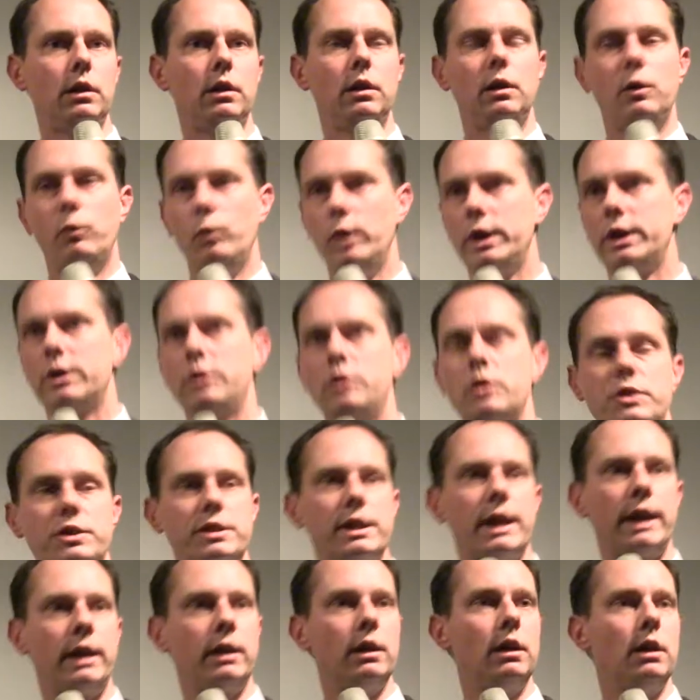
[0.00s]
we can just
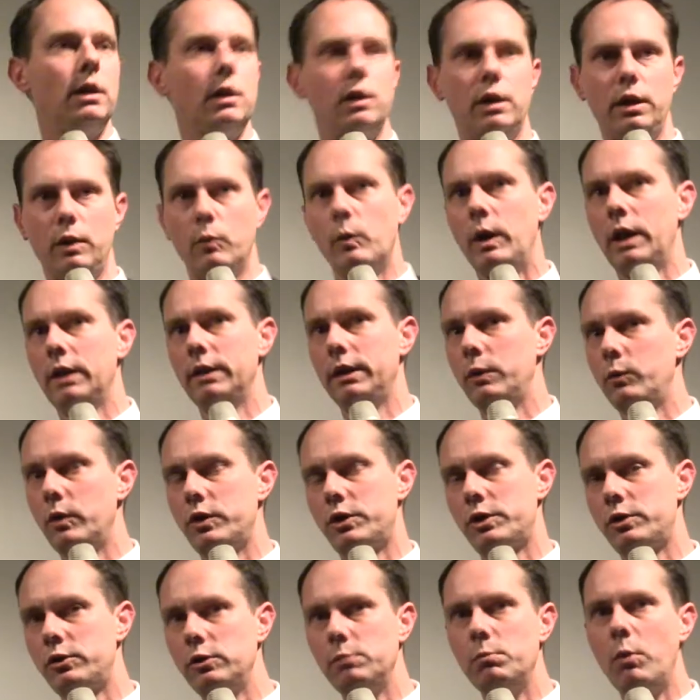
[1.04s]
say, well, it
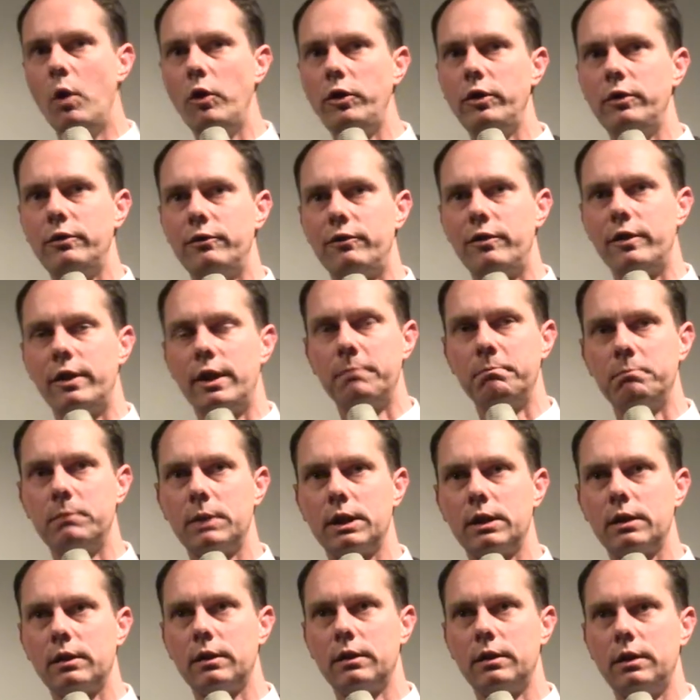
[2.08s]
was too modern for them.
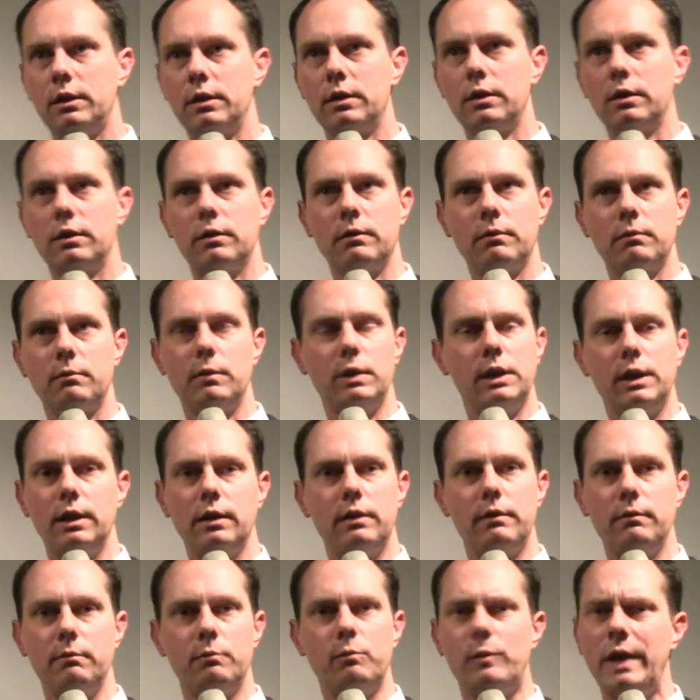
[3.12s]

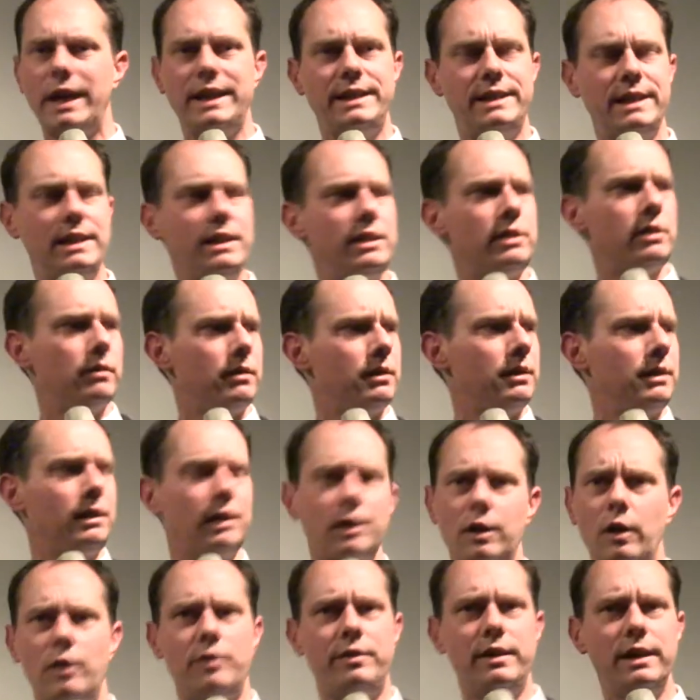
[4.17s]
They didn't,
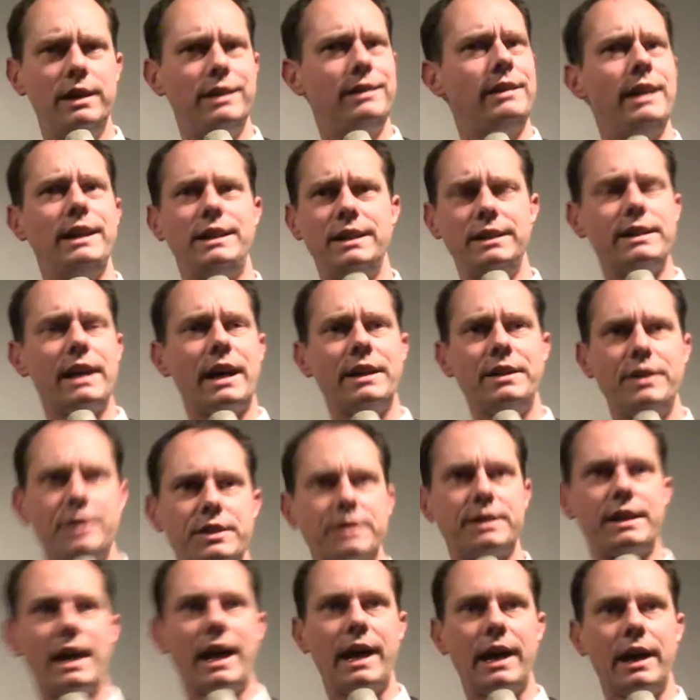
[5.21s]
they didn't
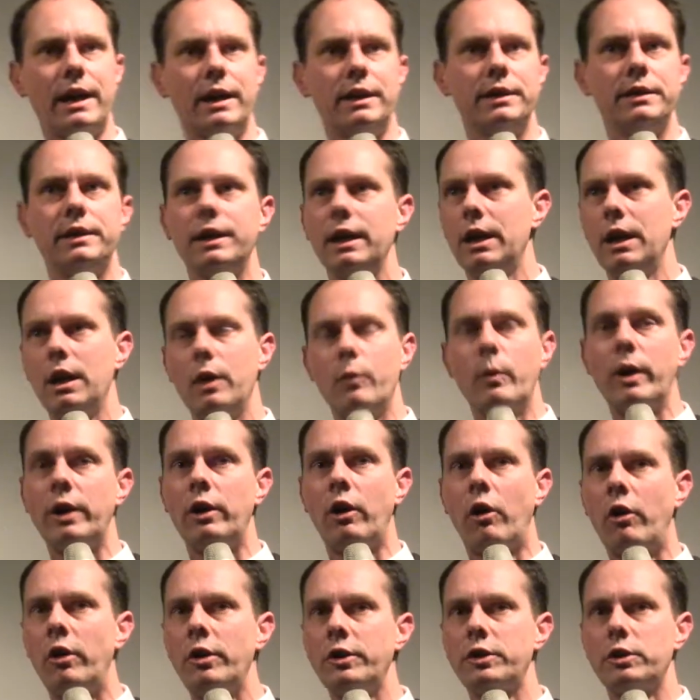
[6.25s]
understand where
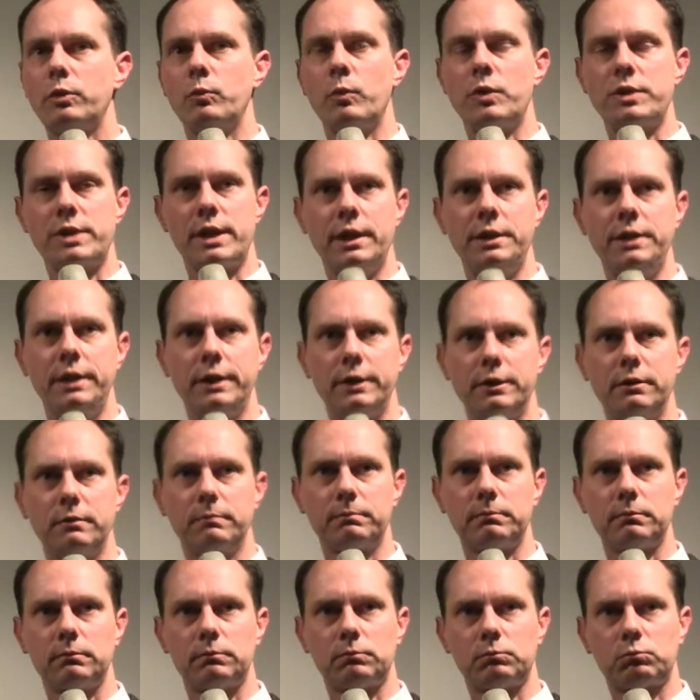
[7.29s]
art was heading.
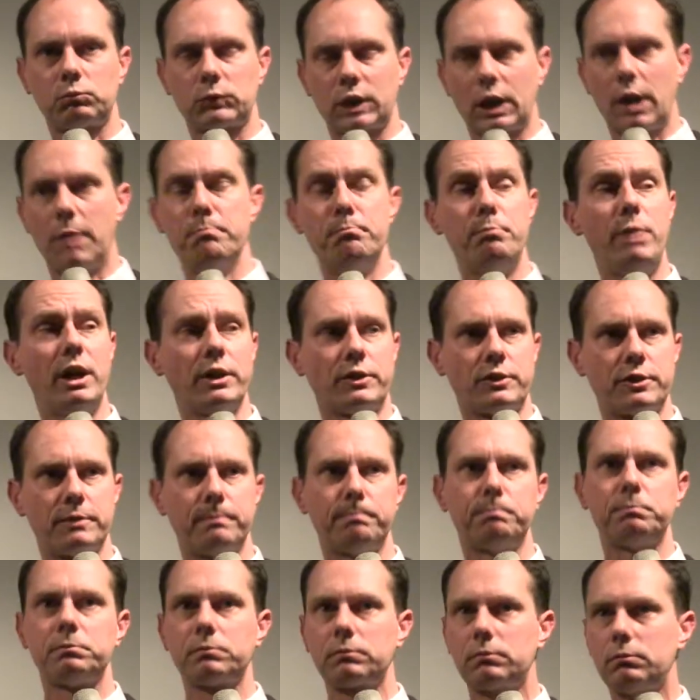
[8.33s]
But
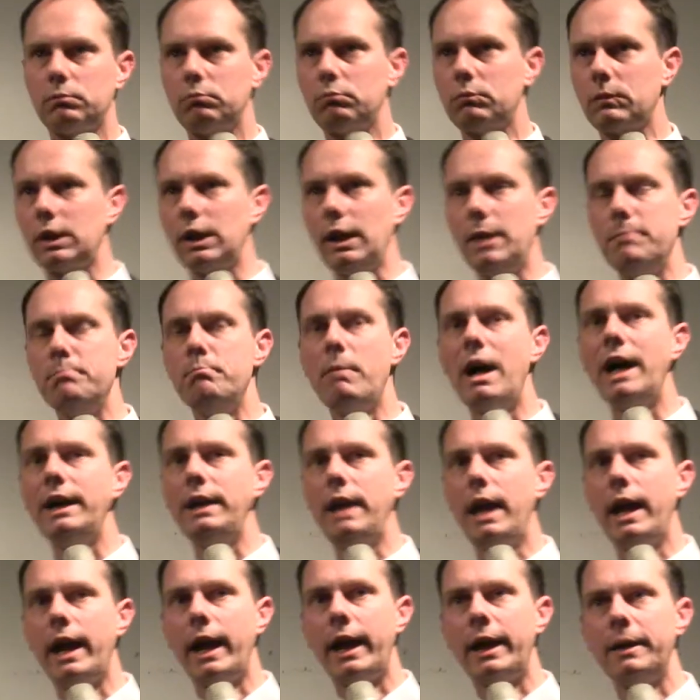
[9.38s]

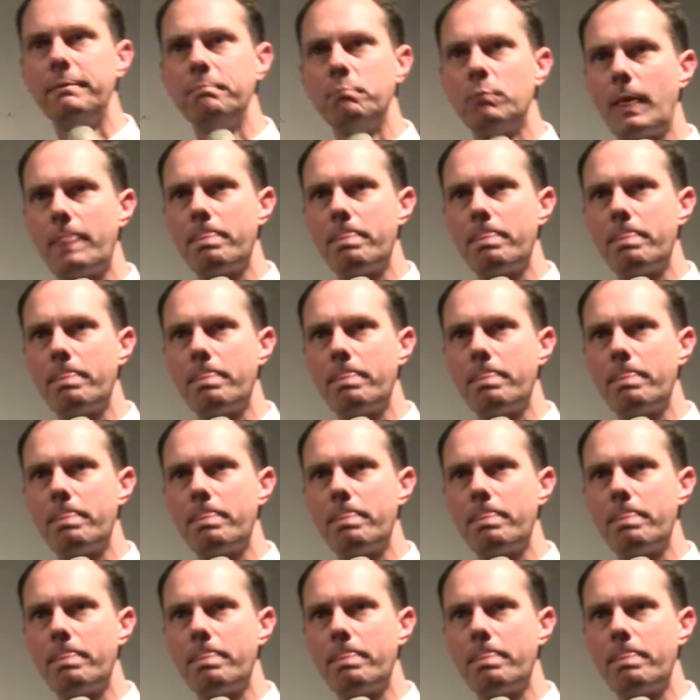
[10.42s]
Manet